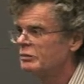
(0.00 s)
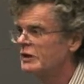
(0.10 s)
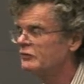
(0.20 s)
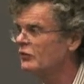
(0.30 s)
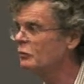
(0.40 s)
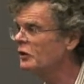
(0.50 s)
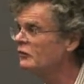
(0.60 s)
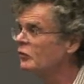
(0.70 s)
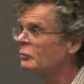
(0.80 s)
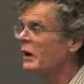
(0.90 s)
But from the point
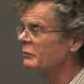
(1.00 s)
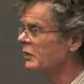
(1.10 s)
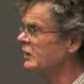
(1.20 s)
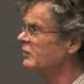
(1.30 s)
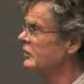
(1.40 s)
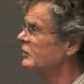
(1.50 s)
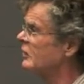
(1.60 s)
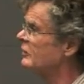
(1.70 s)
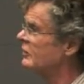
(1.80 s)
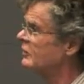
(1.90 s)
of view of the population, it's
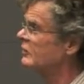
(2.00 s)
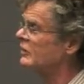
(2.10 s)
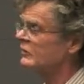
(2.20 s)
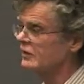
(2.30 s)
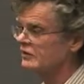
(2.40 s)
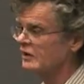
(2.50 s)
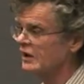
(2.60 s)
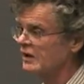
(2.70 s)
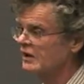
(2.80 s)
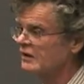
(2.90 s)
not, it's not very
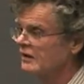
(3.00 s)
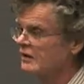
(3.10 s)
exciting.